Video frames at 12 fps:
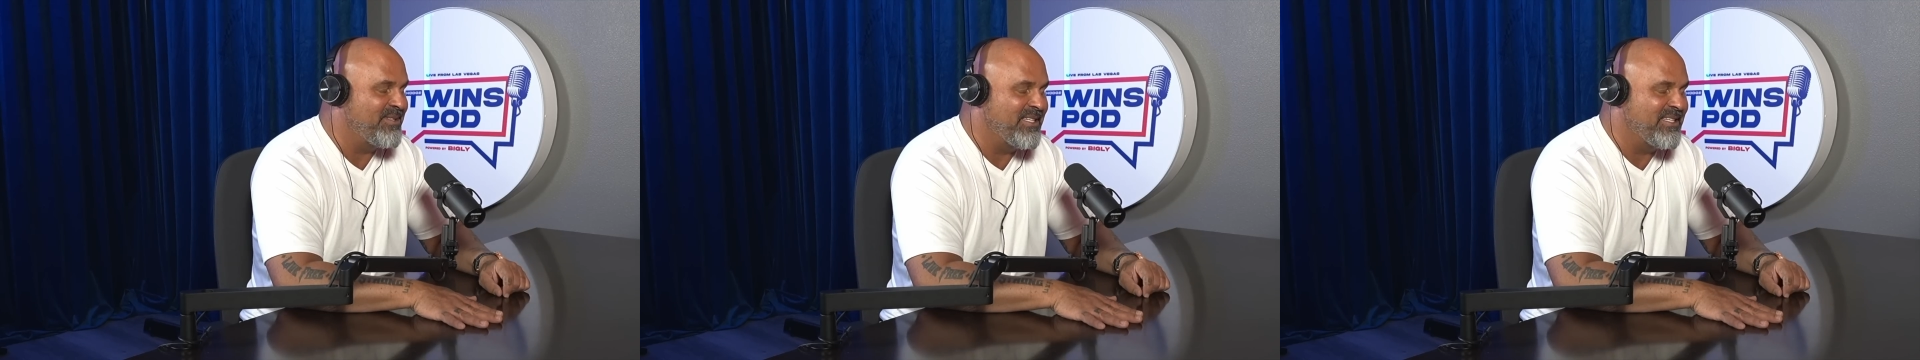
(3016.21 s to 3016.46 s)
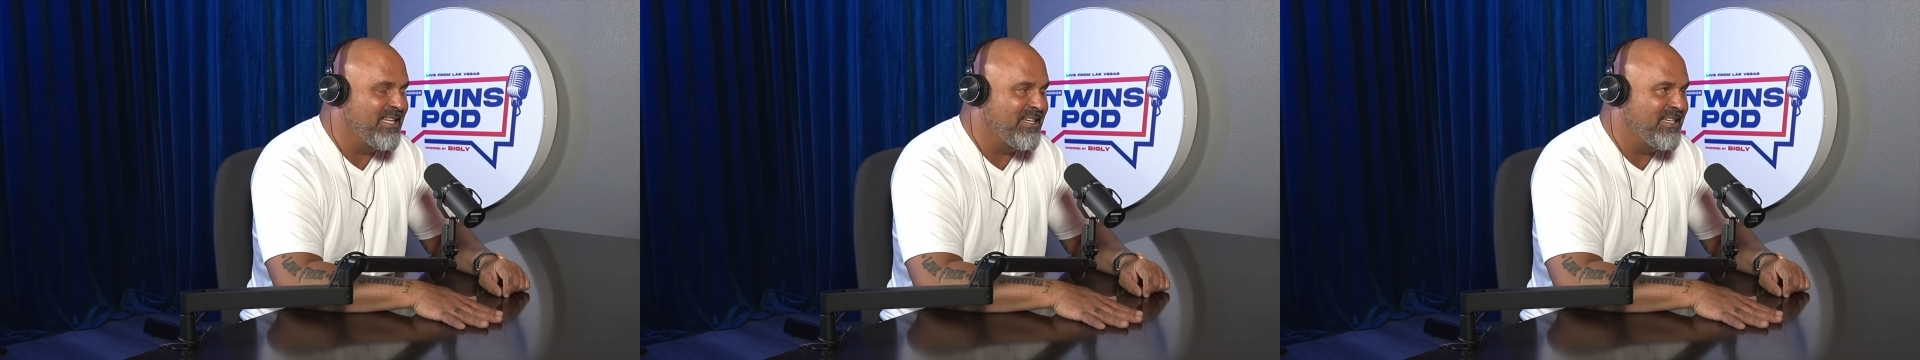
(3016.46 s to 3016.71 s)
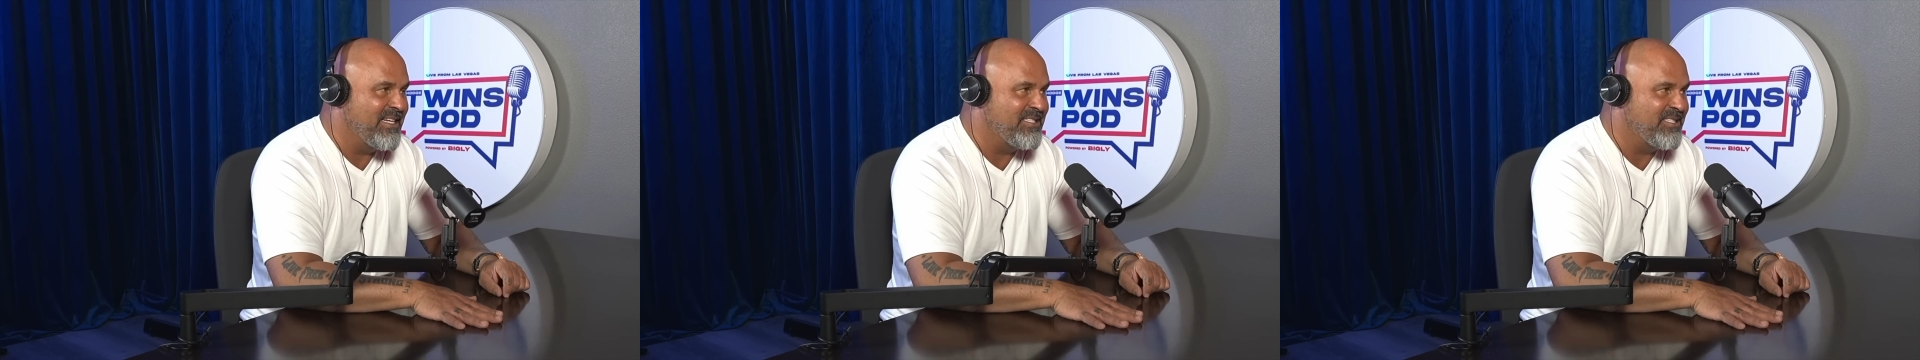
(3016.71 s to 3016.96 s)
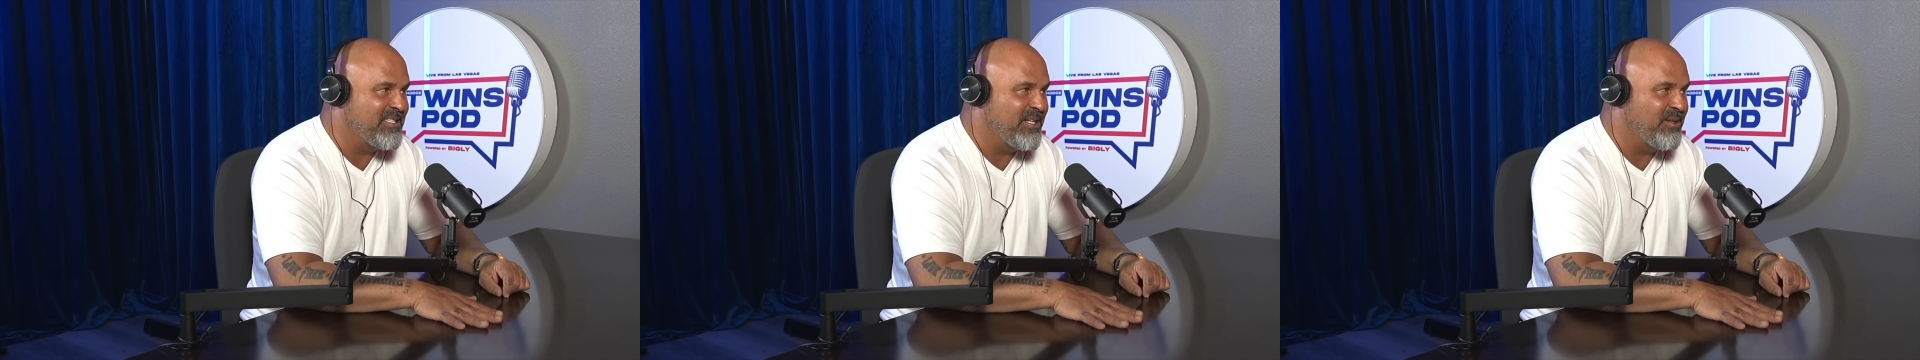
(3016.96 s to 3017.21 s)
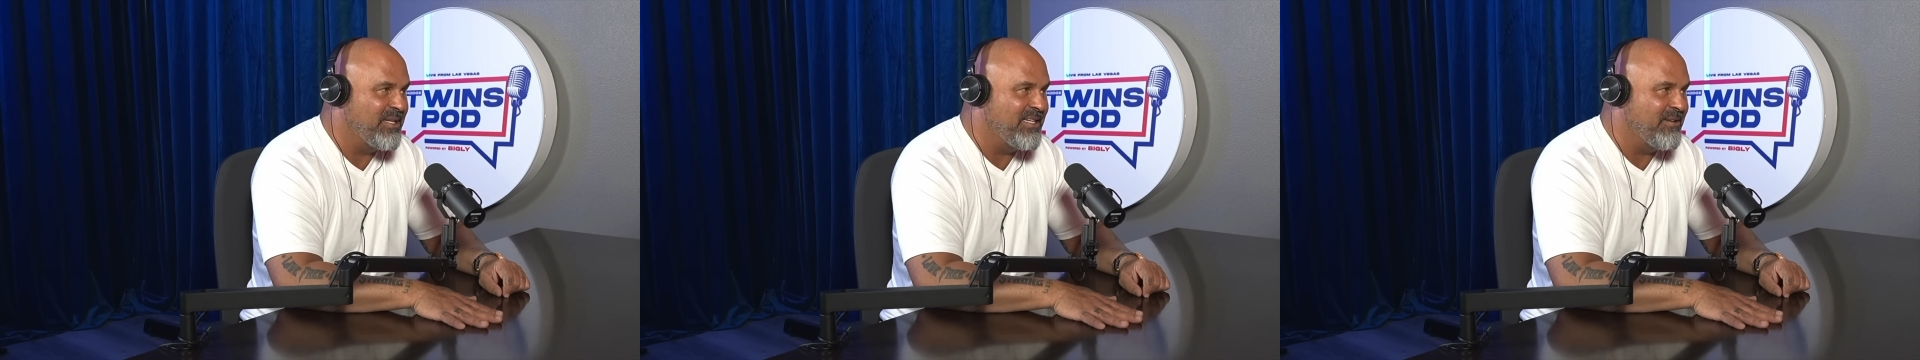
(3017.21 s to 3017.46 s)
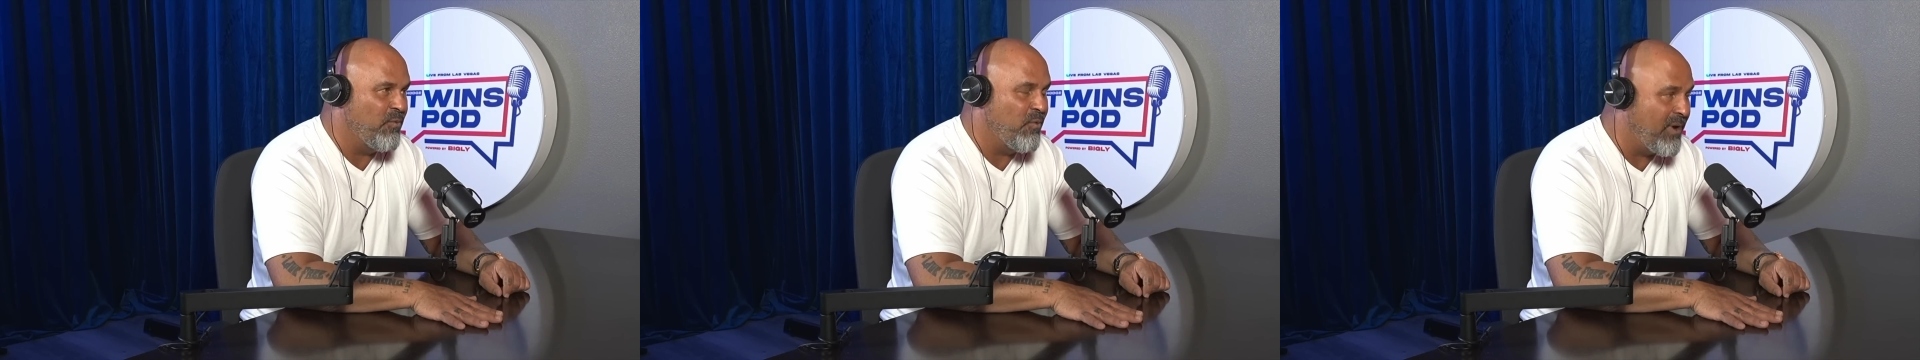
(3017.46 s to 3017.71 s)
think they necessarily
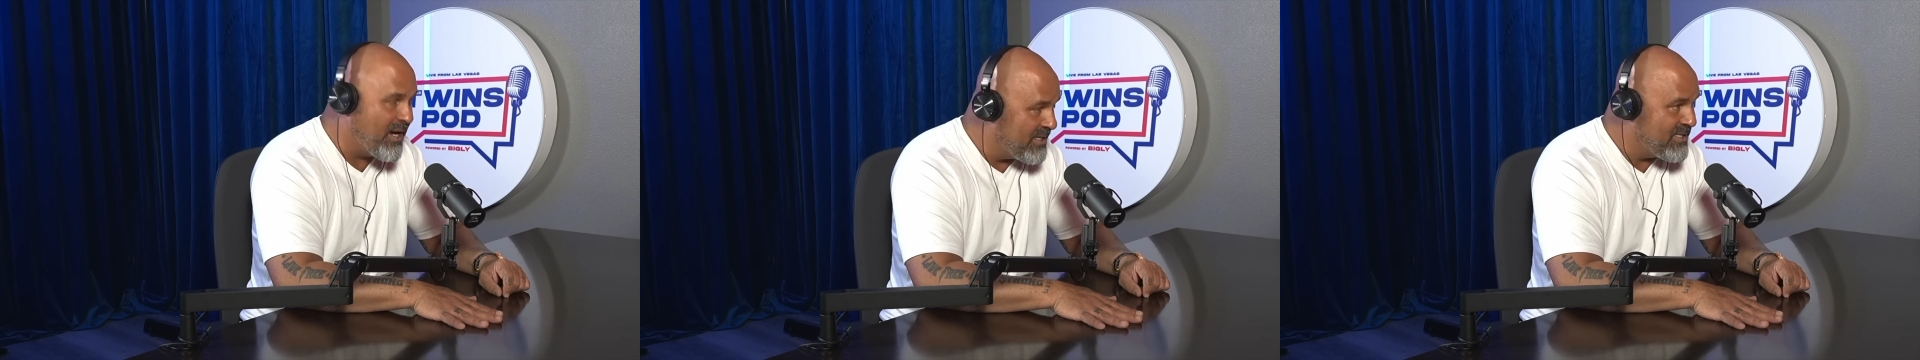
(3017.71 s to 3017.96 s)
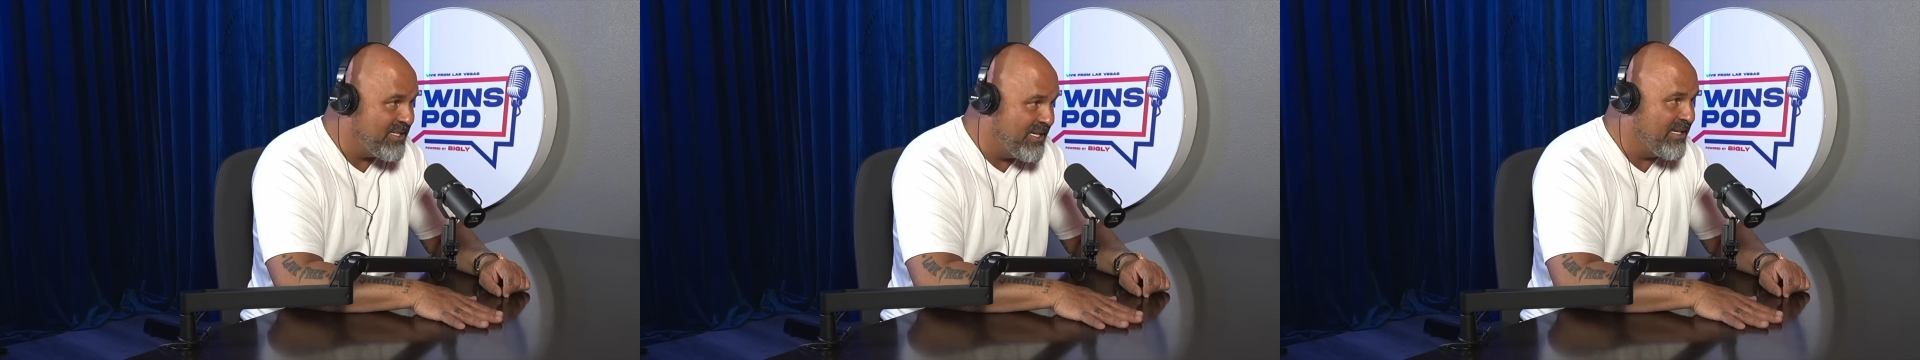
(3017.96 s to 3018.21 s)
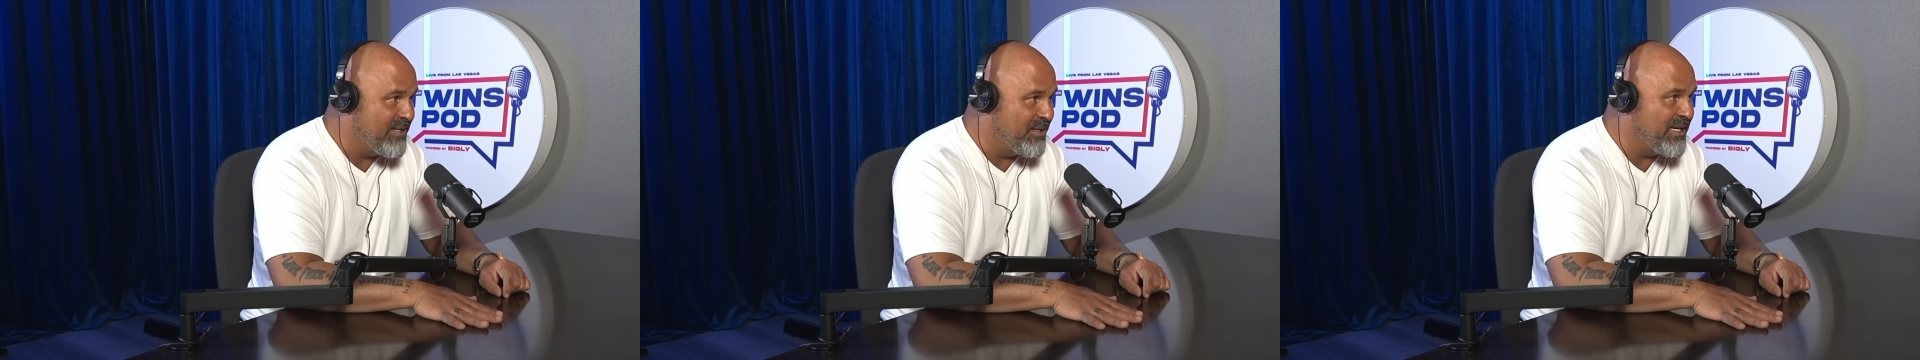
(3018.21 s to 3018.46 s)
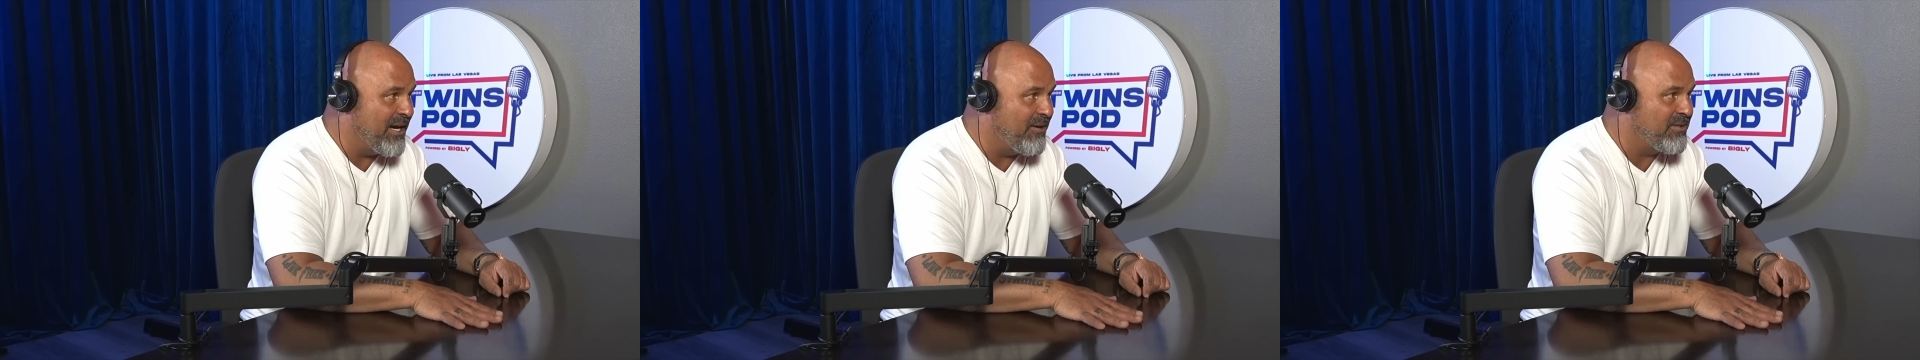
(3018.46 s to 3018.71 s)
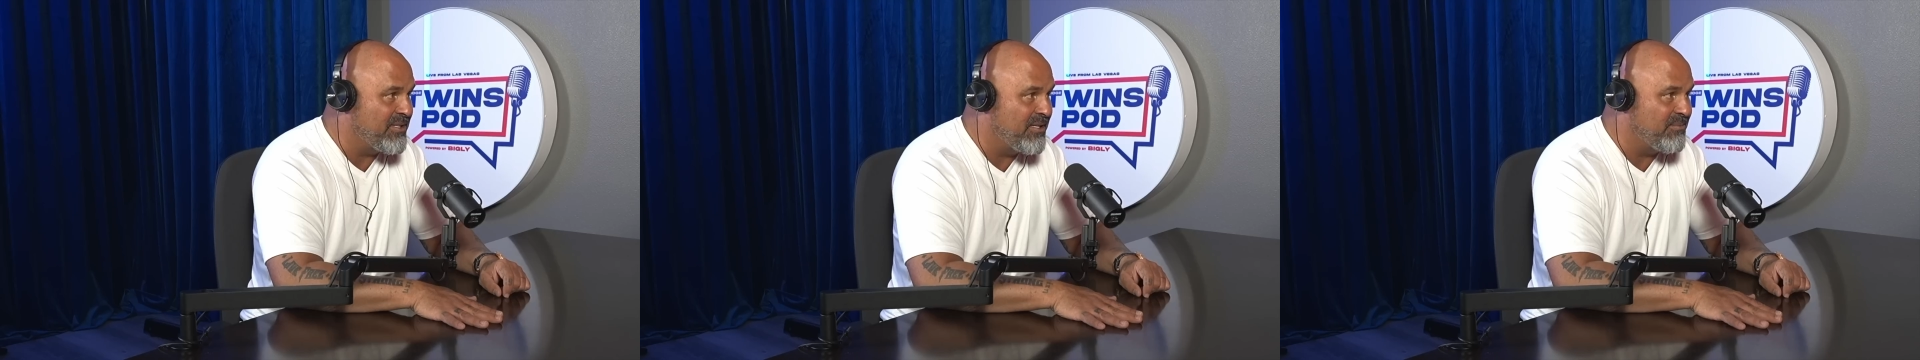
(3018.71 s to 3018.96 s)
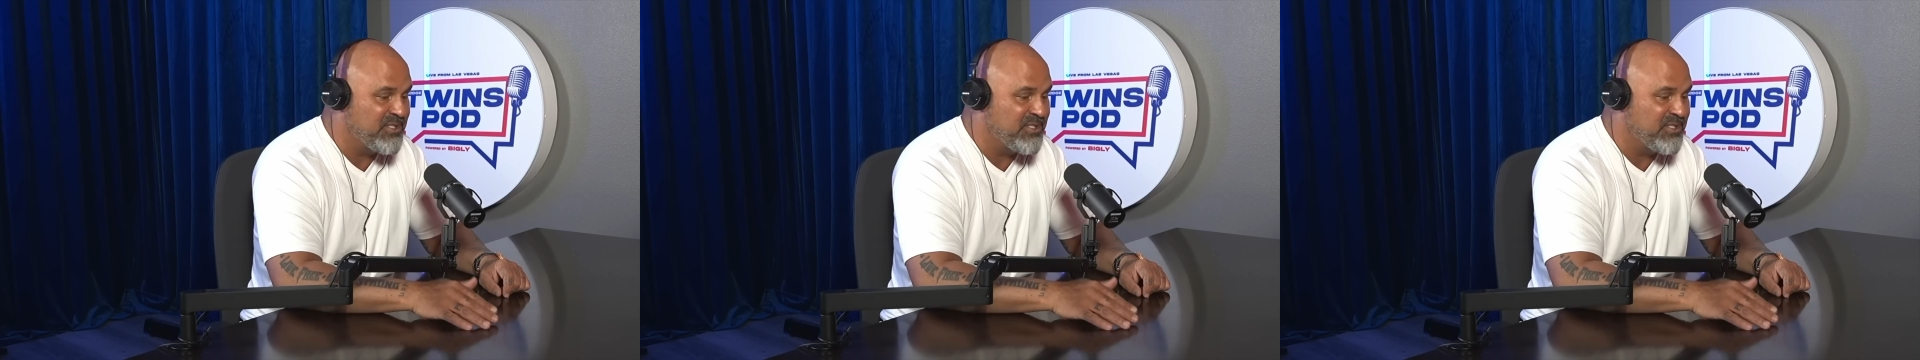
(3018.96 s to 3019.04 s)
want a good outcome,